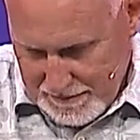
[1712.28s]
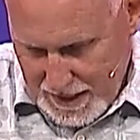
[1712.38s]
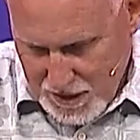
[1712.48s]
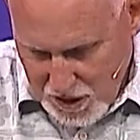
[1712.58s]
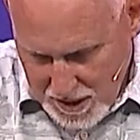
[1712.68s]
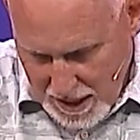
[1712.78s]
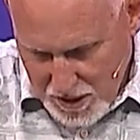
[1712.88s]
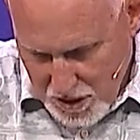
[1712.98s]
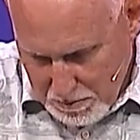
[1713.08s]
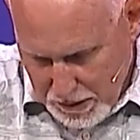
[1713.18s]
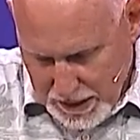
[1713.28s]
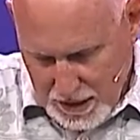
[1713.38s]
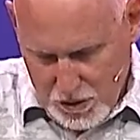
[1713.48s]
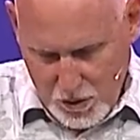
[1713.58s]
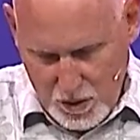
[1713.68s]
as he takes complete
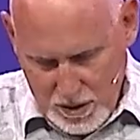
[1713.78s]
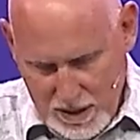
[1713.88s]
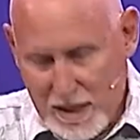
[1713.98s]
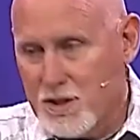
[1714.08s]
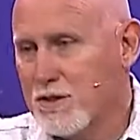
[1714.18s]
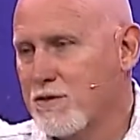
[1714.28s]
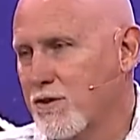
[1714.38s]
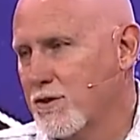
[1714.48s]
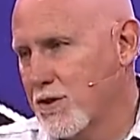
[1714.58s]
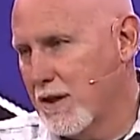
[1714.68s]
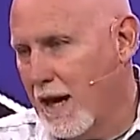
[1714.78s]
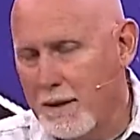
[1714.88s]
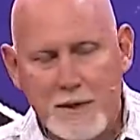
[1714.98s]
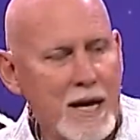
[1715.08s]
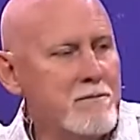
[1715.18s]
control of the nation's future. I
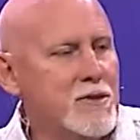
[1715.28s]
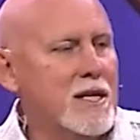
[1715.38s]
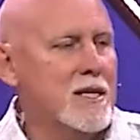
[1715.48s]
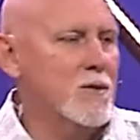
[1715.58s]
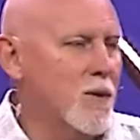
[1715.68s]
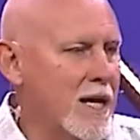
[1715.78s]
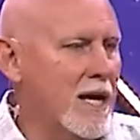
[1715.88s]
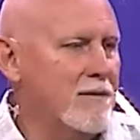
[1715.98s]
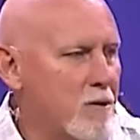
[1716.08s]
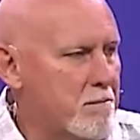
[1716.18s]
mean, I'm thinking, what kind of a